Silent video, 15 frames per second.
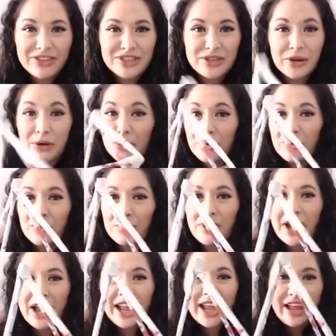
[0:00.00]
So
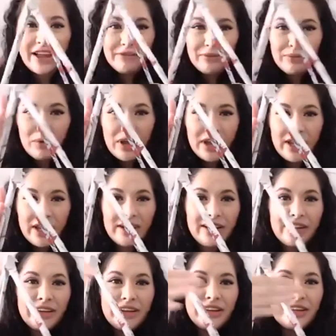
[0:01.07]
I have one,
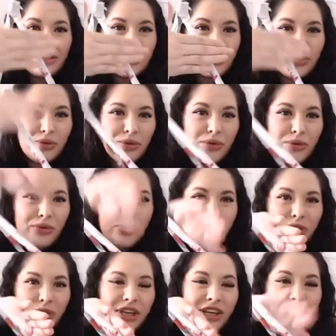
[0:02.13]
two,
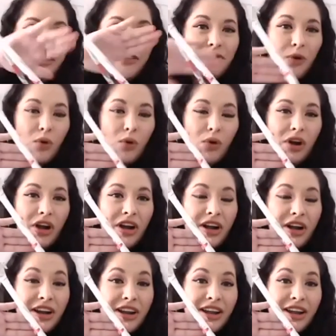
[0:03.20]
three, four.